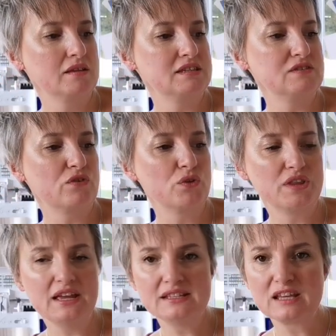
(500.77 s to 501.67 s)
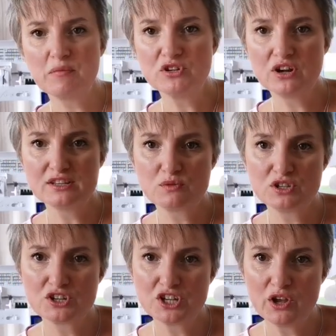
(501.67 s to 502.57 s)
this is for the summer dress,
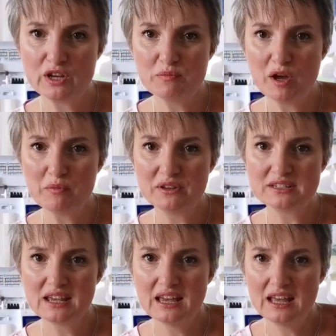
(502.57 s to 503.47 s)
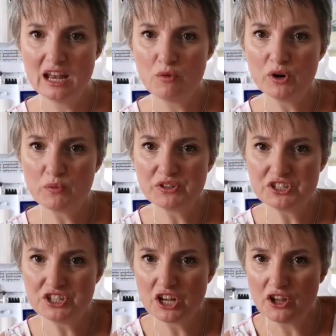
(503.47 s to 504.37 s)
which I'll show you in a moment. Now what I
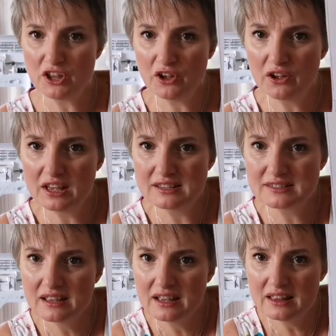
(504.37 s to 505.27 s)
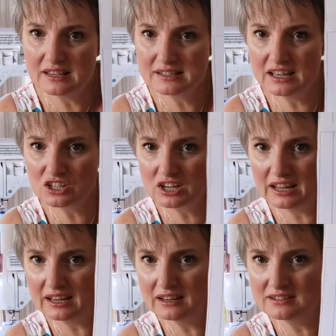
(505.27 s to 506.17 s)
wanted to show you is there's
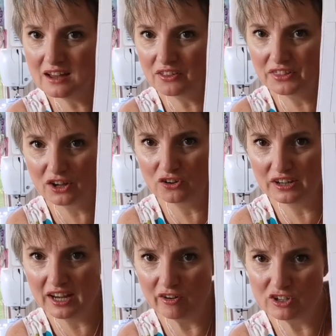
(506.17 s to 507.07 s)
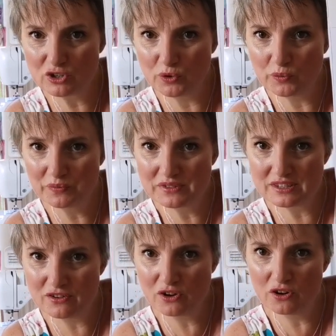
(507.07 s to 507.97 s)
literally nothing on here at all.
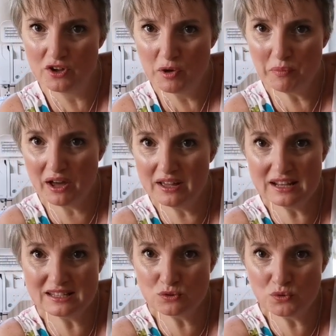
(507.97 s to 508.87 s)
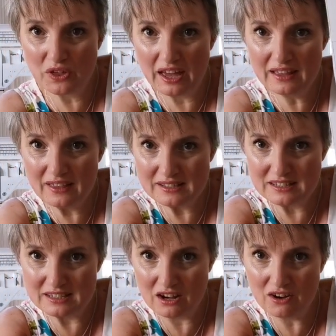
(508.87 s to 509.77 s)
So you've got, but it's all there. That's
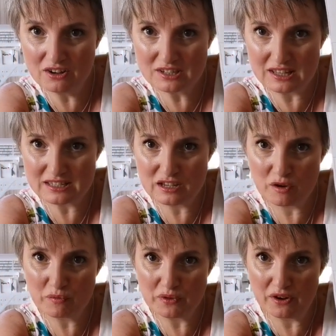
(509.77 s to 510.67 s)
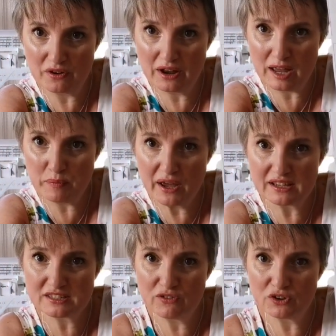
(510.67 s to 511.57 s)
the dart, that's your
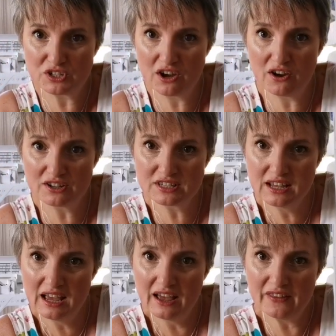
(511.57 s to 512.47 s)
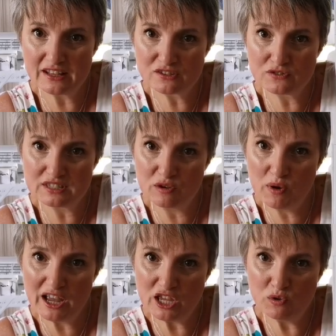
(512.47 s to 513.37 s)
apex of your dart, and that's obviously
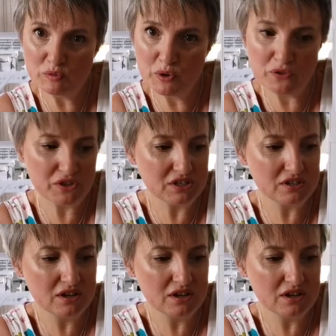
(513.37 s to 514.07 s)
where you would put the,